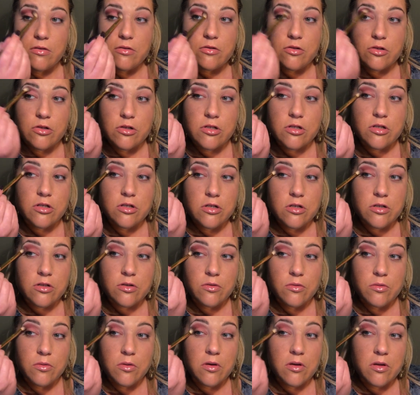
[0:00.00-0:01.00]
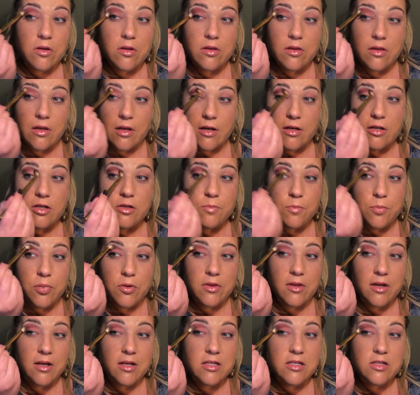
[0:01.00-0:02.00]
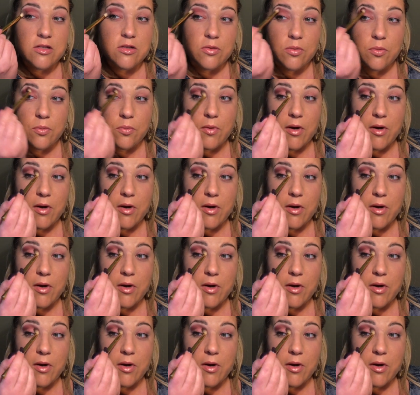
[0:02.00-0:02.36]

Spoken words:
just to do that. But that's